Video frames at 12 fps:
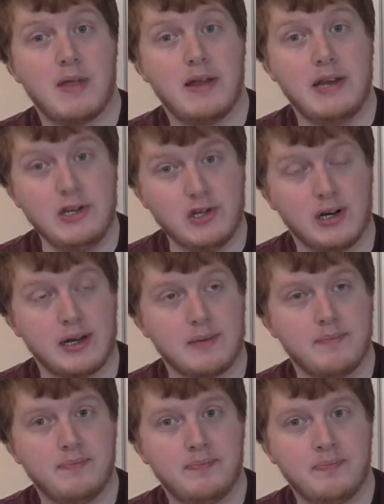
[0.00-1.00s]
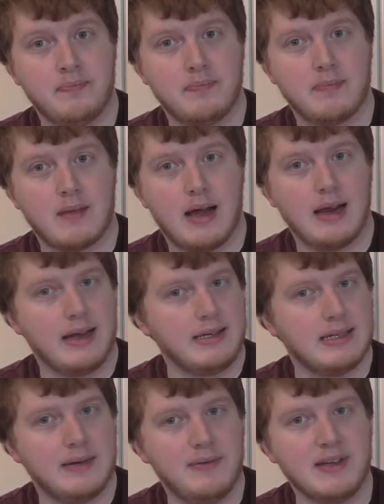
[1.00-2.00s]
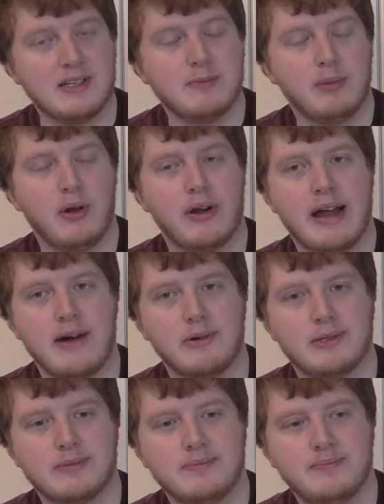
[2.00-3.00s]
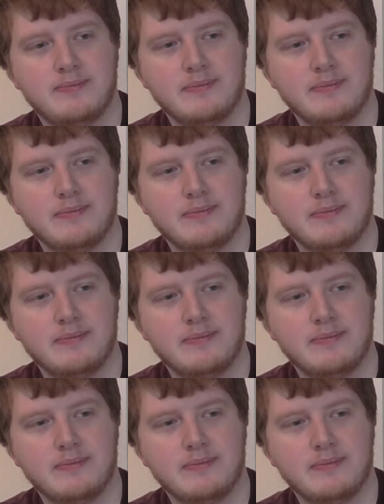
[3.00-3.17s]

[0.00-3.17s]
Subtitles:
Additionally, I like to have things plotted out.